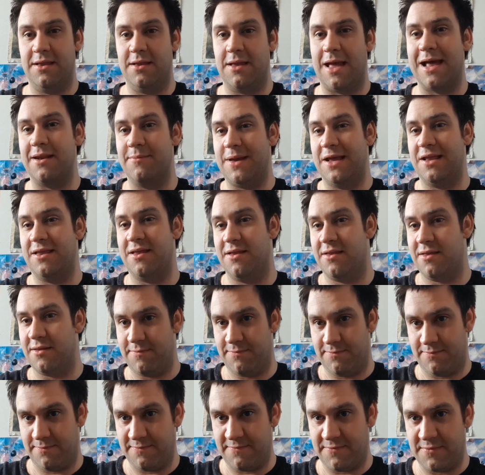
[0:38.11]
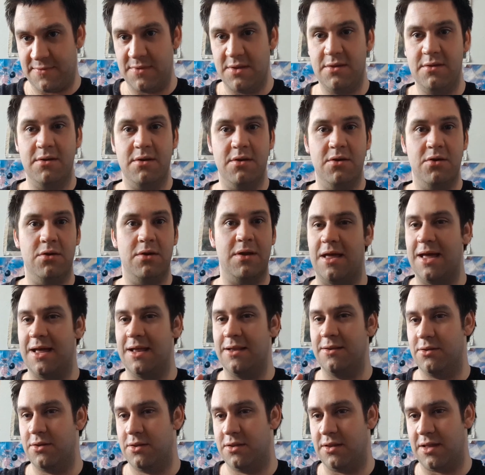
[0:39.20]
and
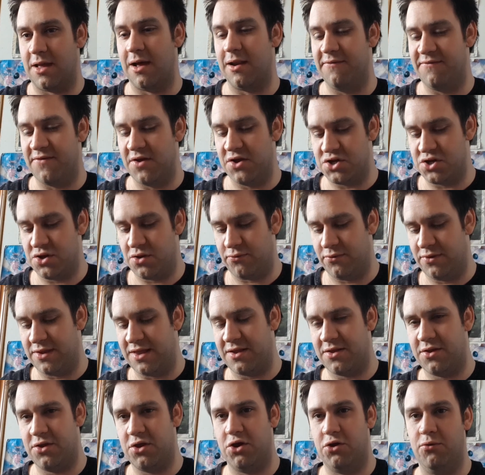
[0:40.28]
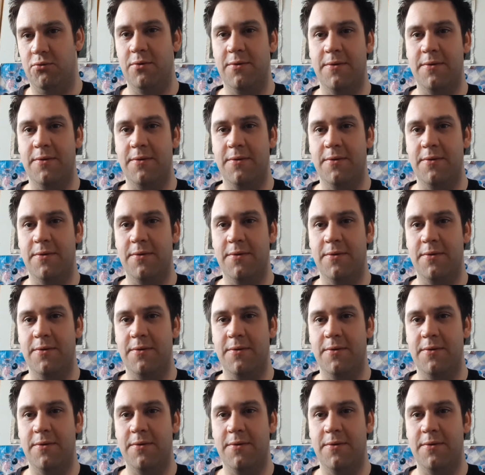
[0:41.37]
the color versions on disc 2.